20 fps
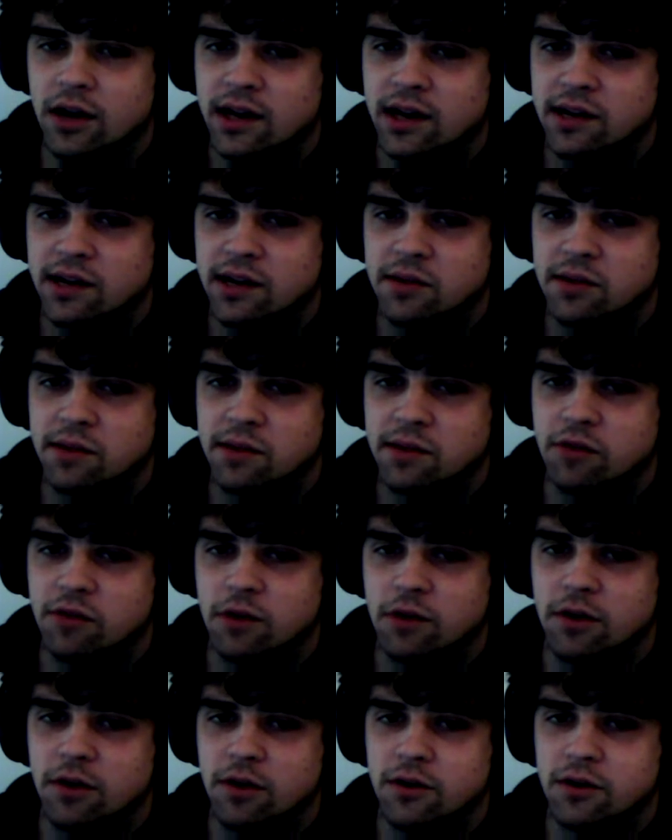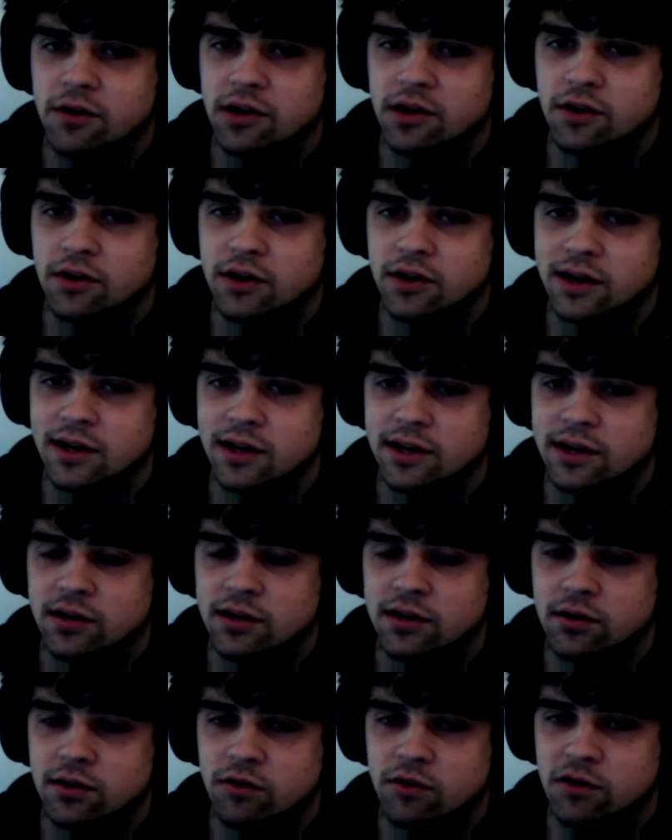I guess this is the promo and he's got like
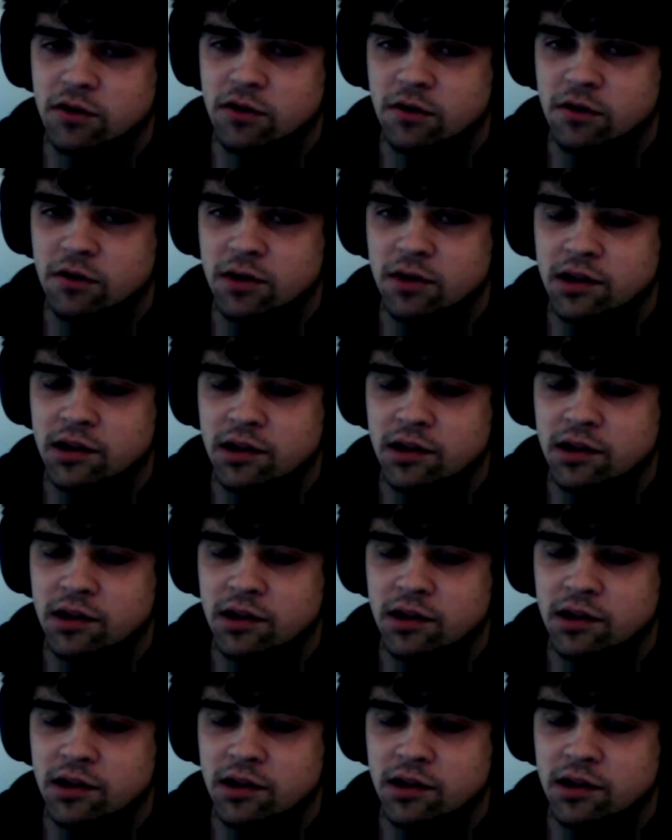two promo ones.